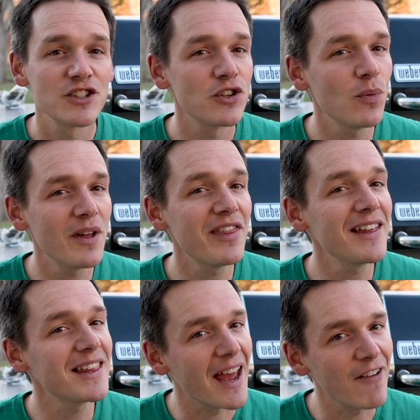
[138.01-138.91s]
So the one
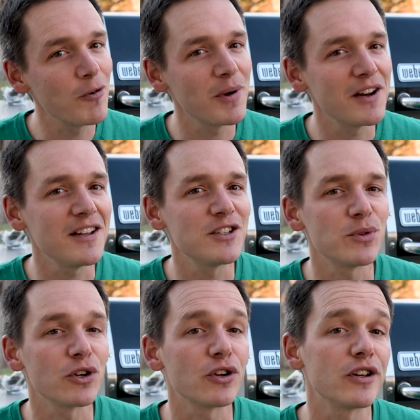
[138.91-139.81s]
thing that everybody needs when
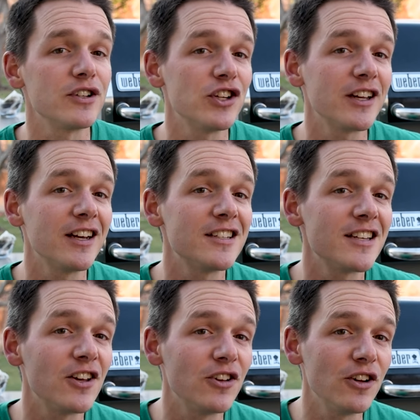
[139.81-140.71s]
they're cooking chicken is
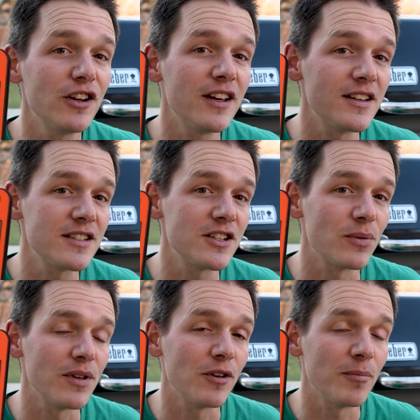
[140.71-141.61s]
a good instant
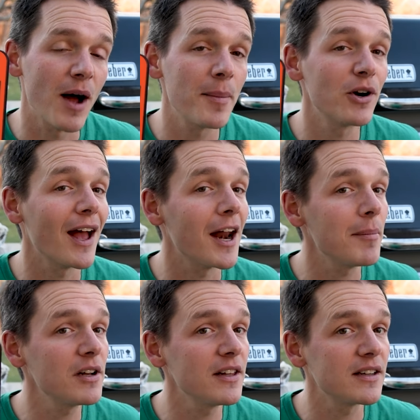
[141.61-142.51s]
read thermometer, and I'm
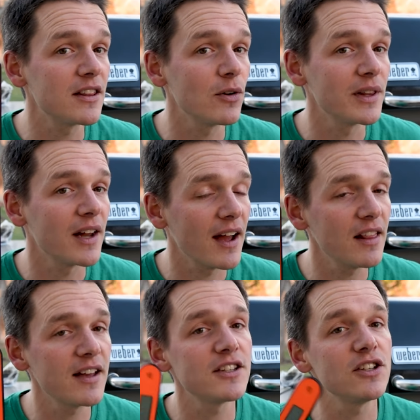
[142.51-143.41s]
going to link to the one that I
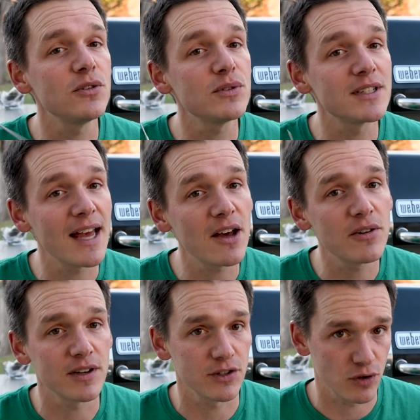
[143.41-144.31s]
like to use down
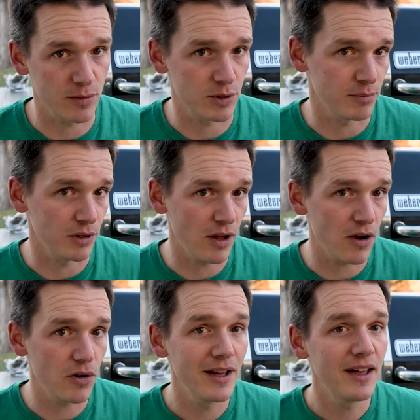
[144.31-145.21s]
in the description
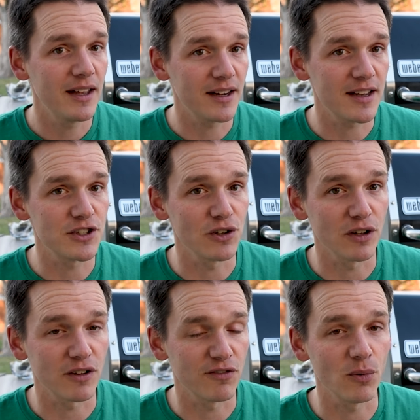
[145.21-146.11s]
below in case you're
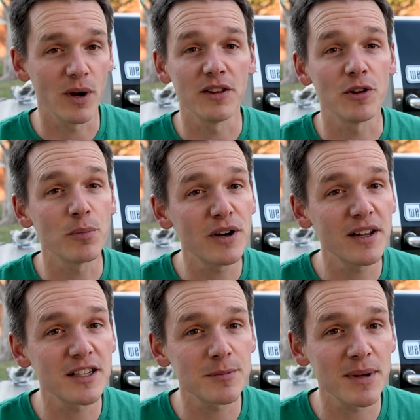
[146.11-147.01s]
looking for one. They're pretty
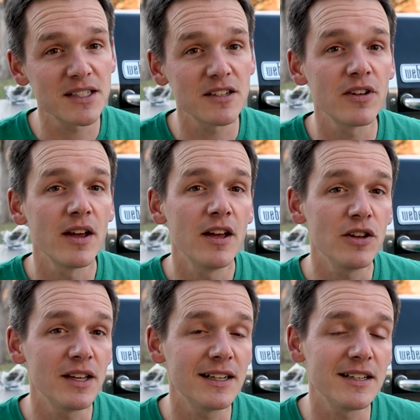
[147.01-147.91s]
inexpensive.
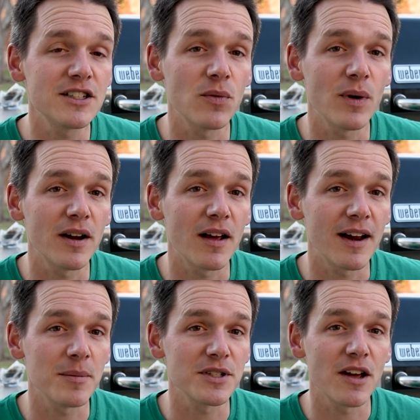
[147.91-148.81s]
You get a decent one on
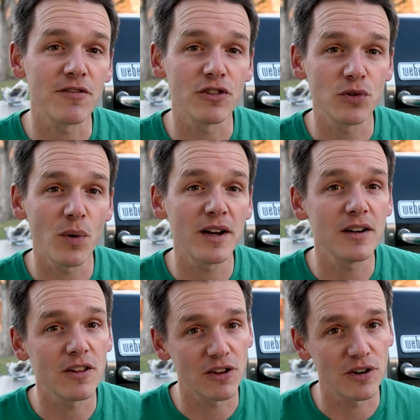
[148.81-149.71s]
Amazon for 20
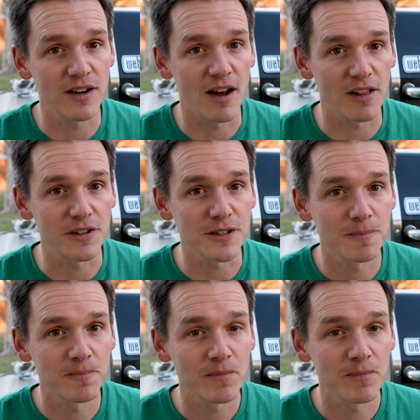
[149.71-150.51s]
to $30.